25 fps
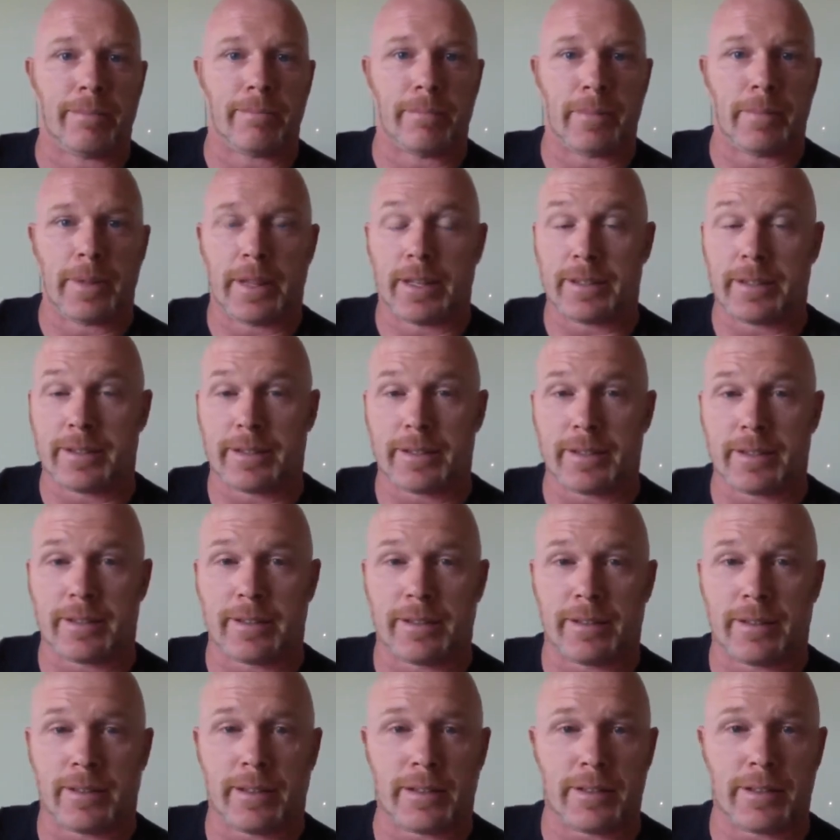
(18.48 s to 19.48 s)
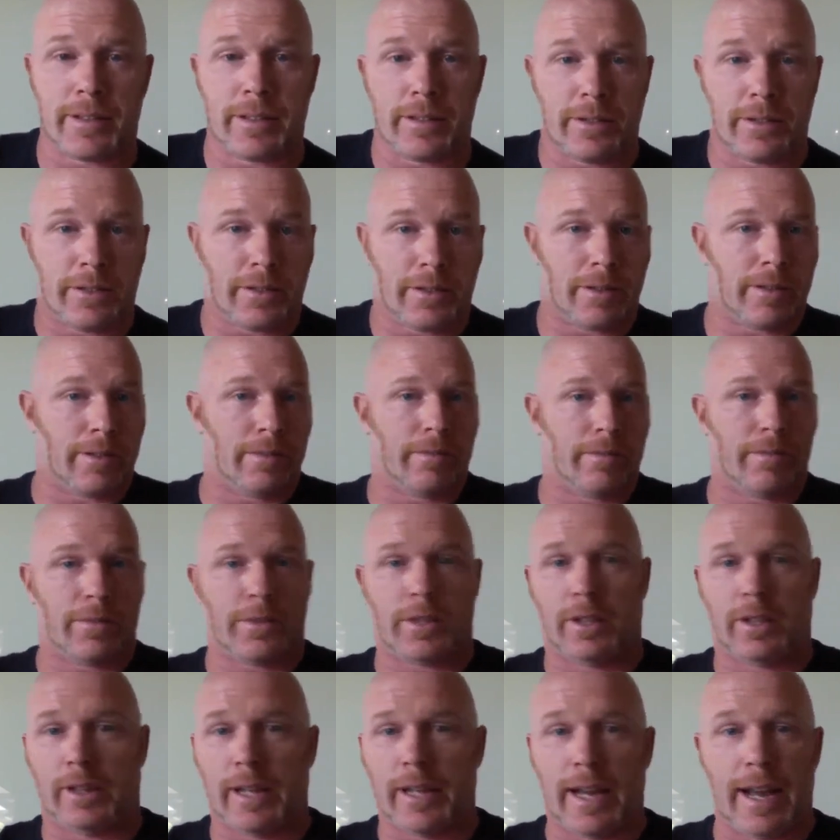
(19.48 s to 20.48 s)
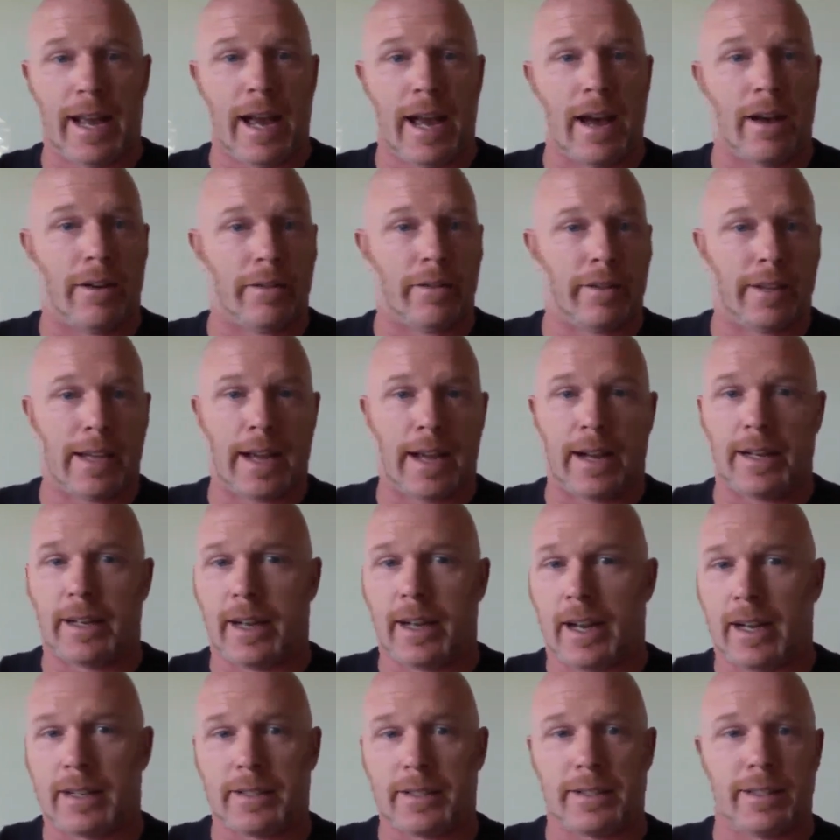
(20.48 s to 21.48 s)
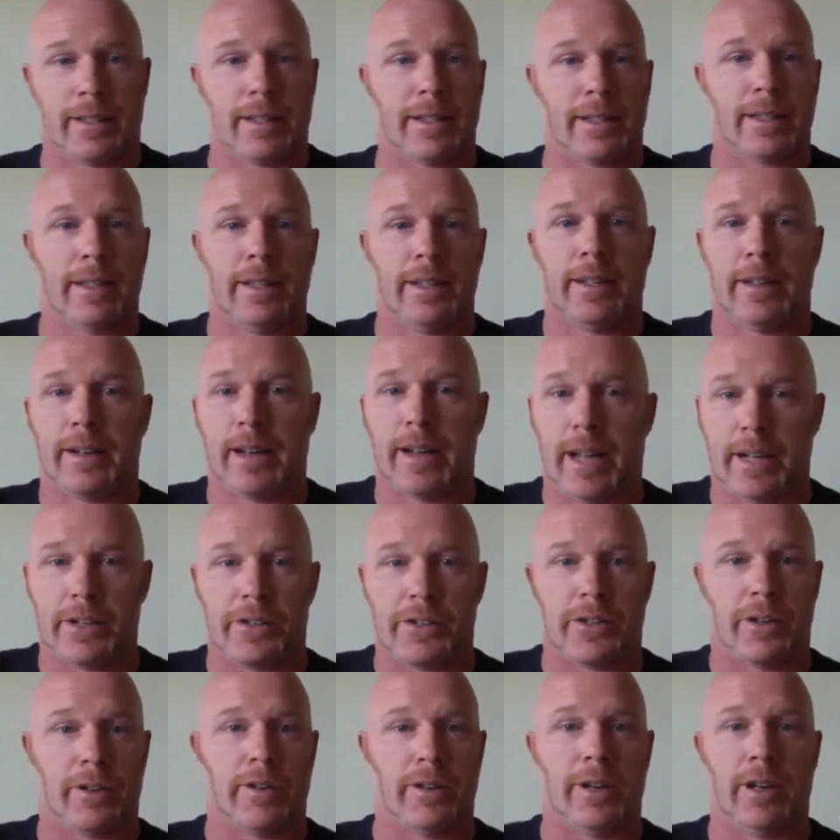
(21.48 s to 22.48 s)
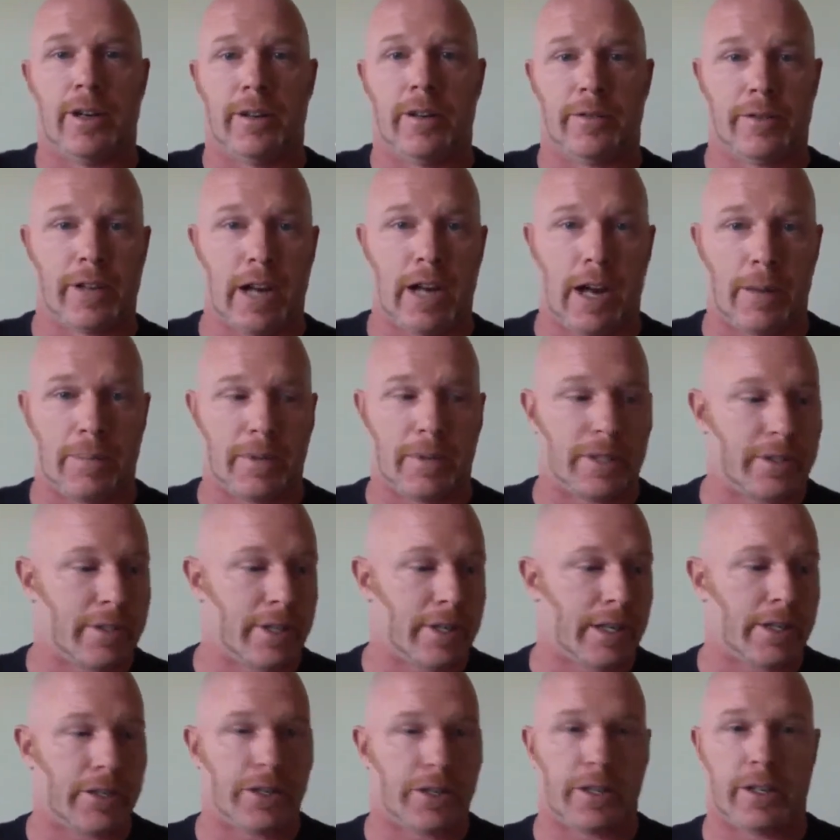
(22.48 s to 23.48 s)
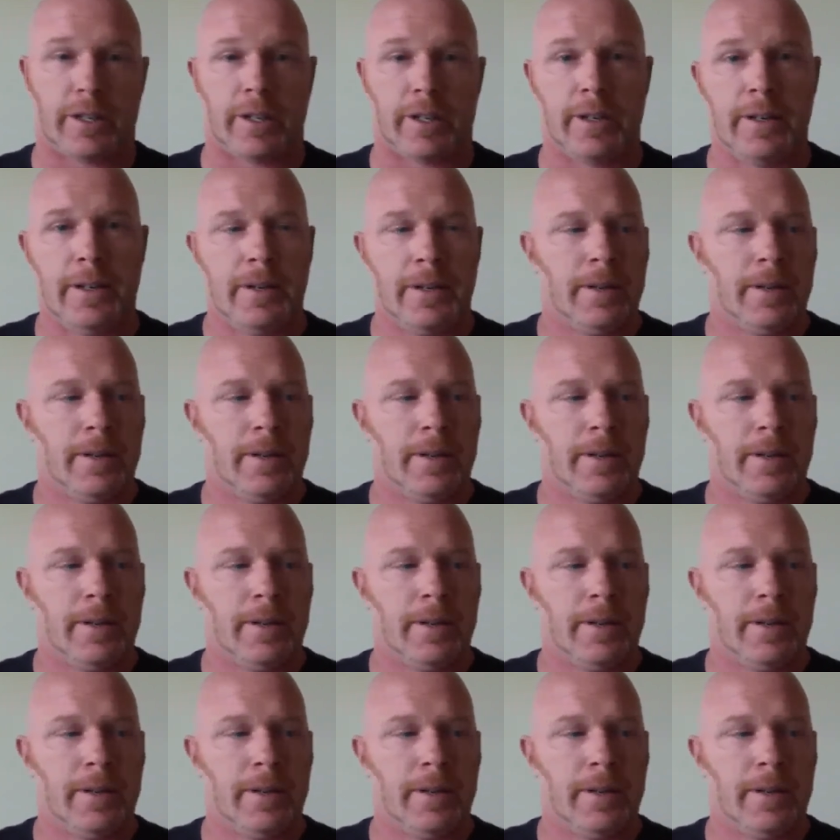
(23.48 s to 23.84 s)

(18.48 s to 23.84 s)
This is to lay out the agnostic nature of compensation